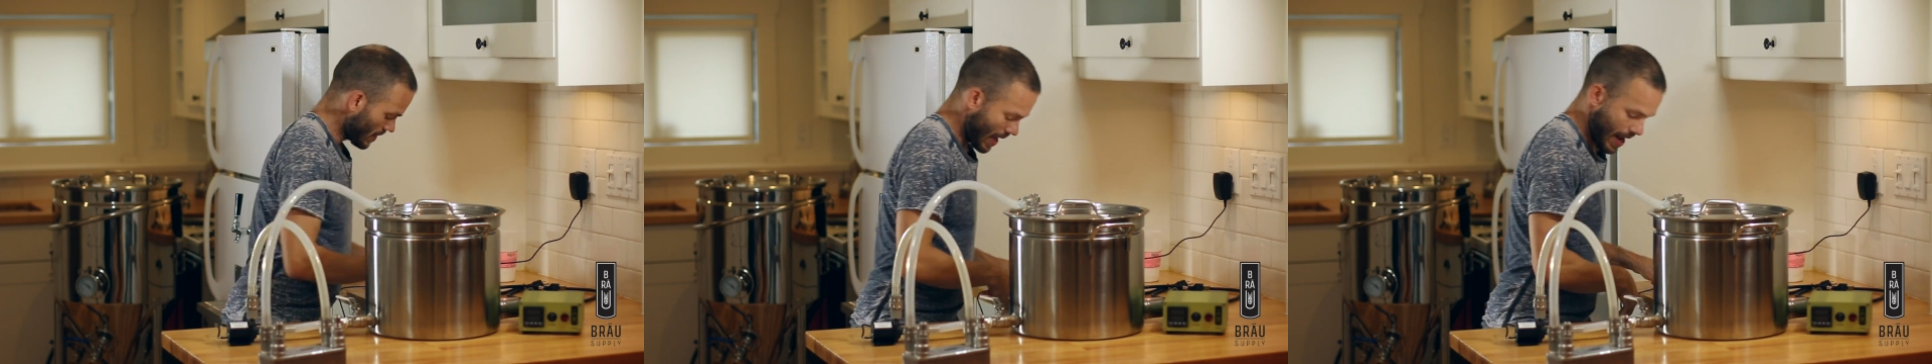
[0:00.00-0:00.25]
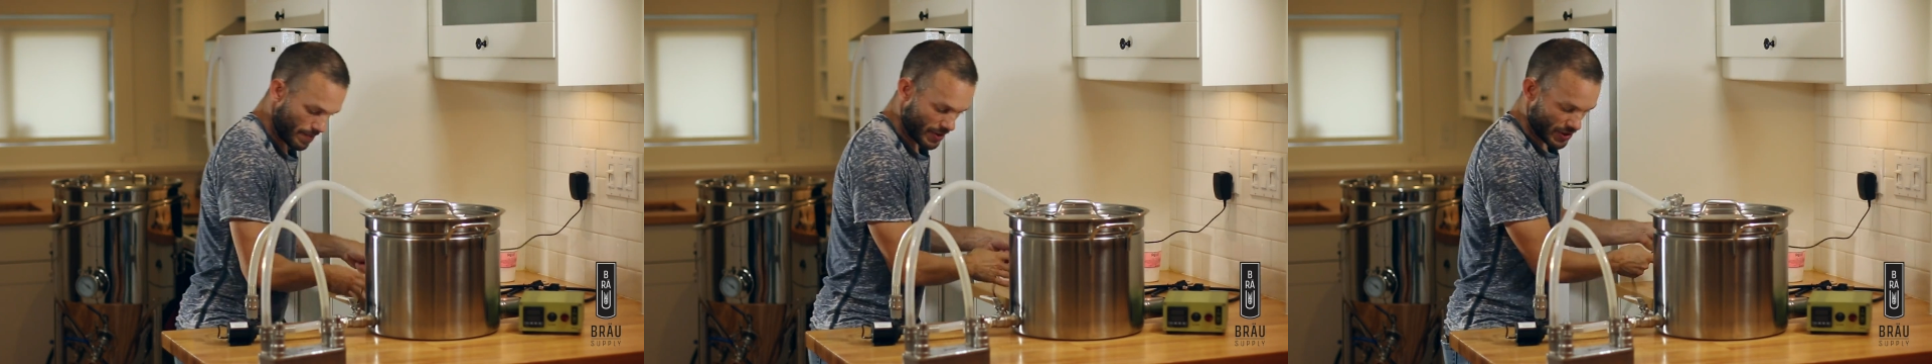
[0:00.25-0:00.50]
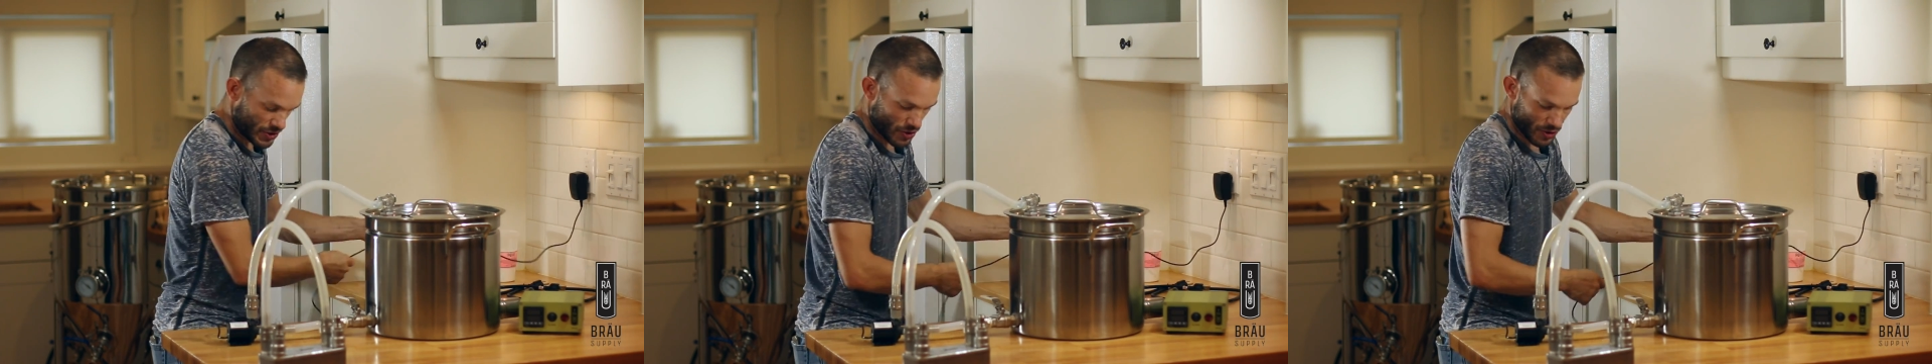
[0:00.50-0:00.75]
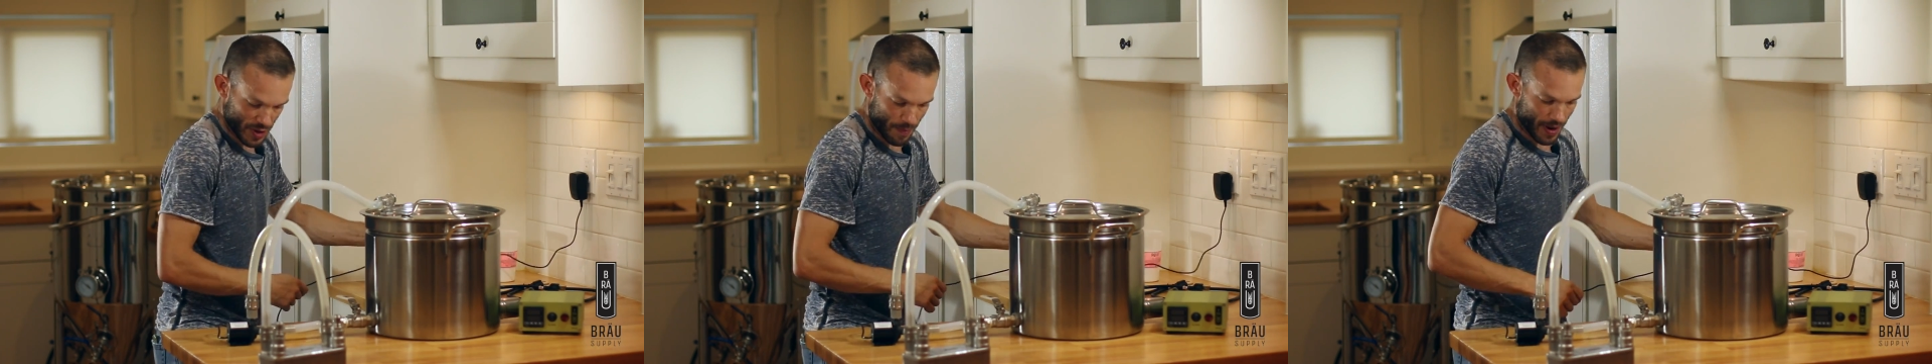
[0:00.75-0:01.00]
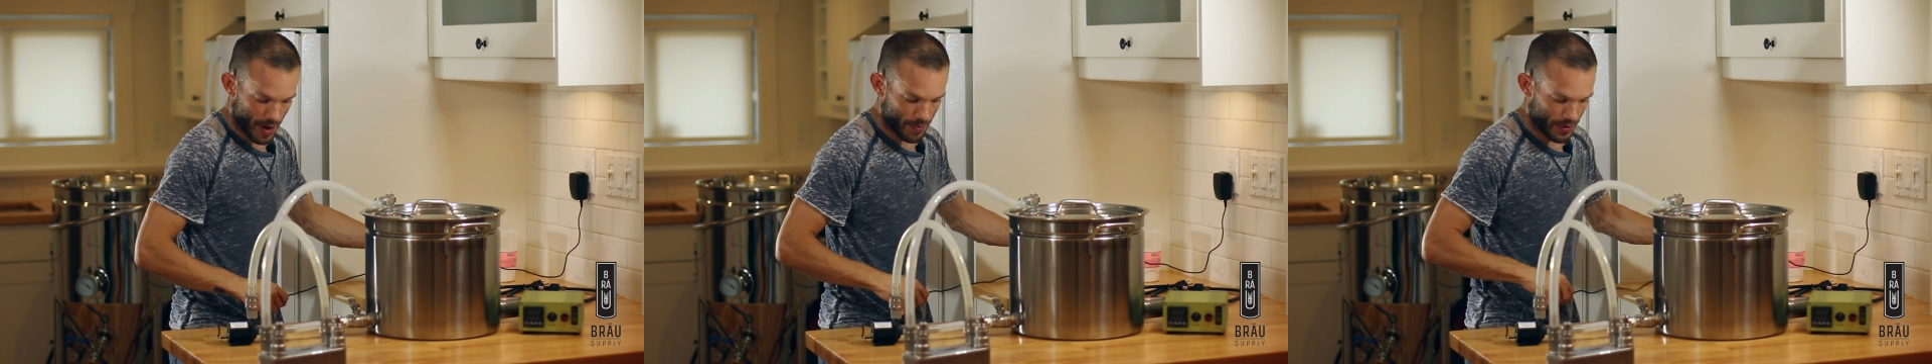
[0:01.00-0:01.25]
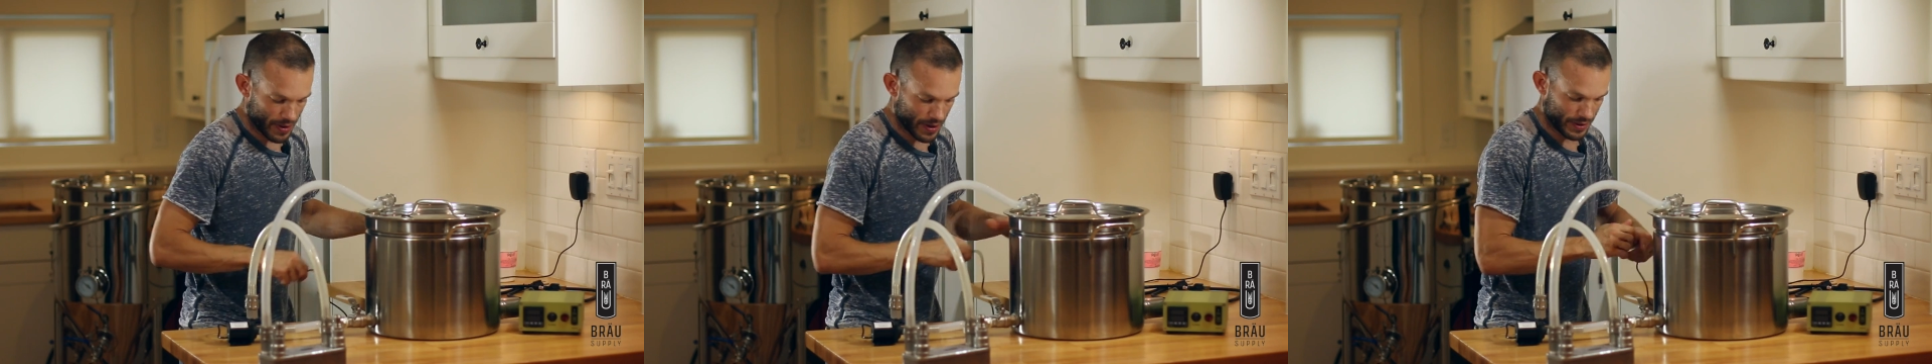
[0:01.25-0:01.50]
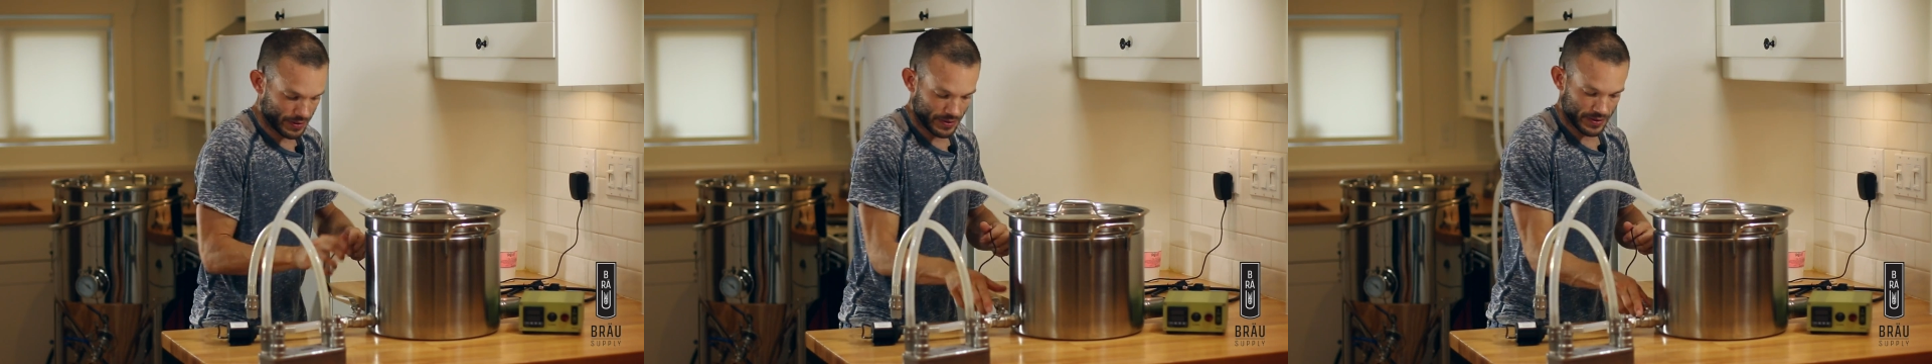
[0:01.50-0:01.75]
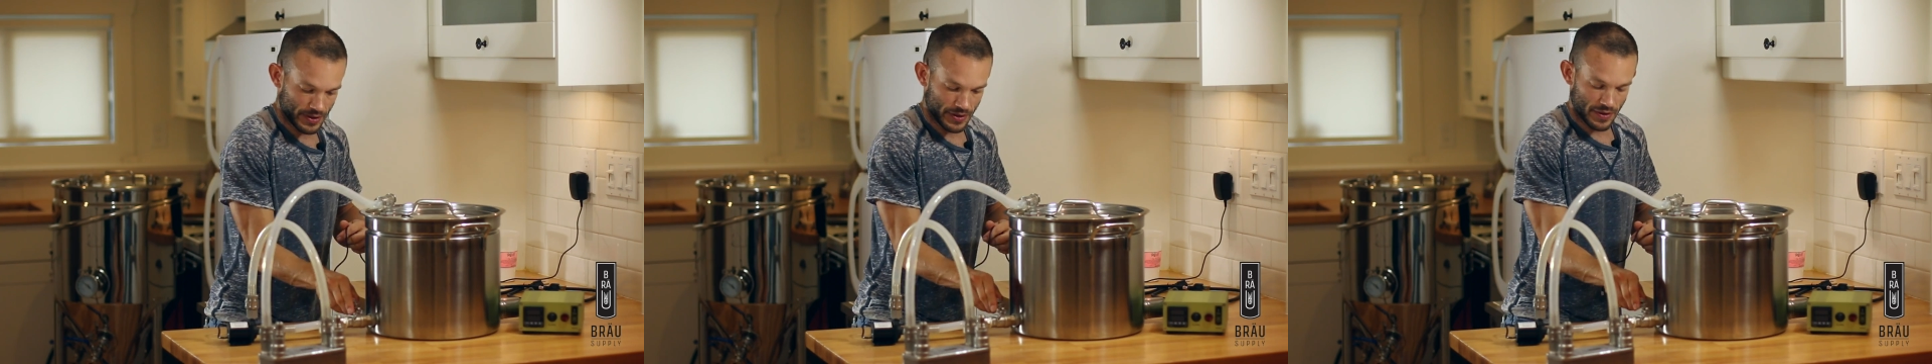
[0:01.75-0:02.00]
I'm going to turn the pump on.
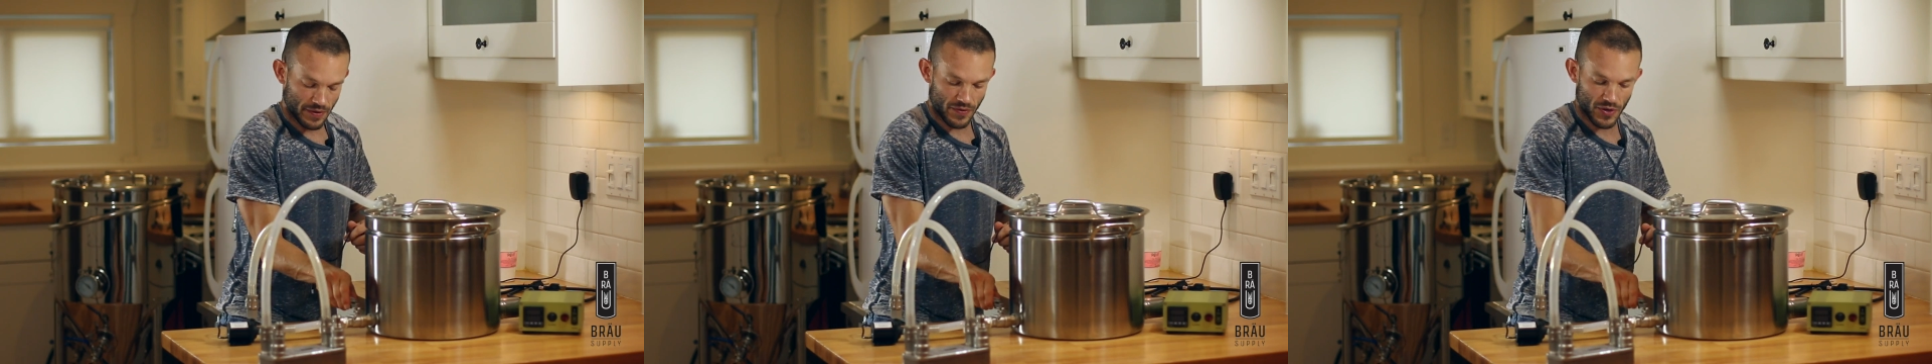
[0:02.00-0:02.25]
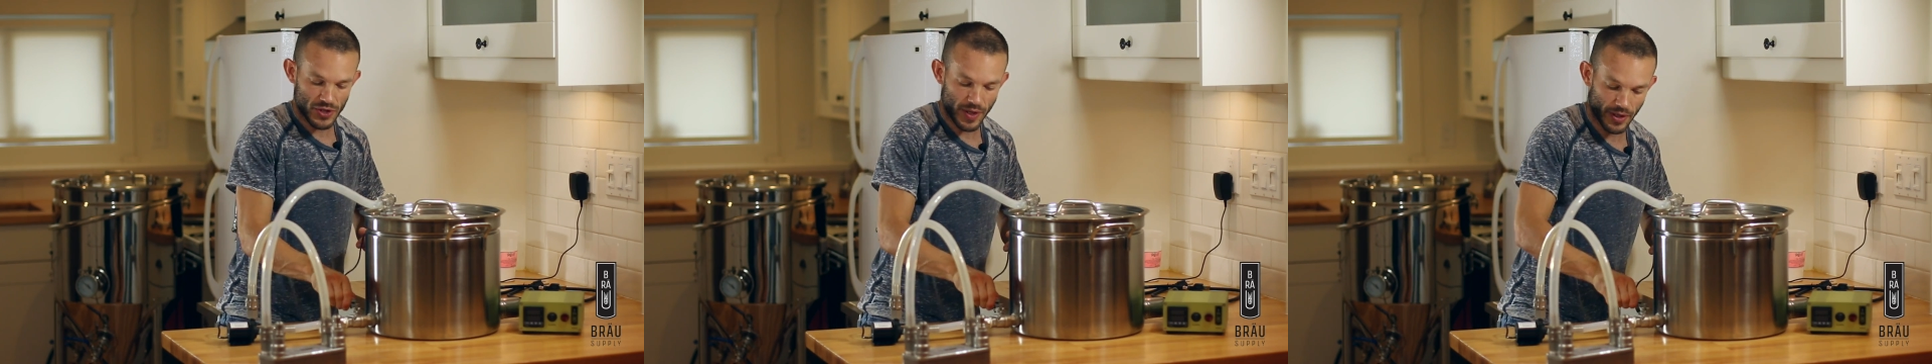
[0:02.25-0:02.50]
First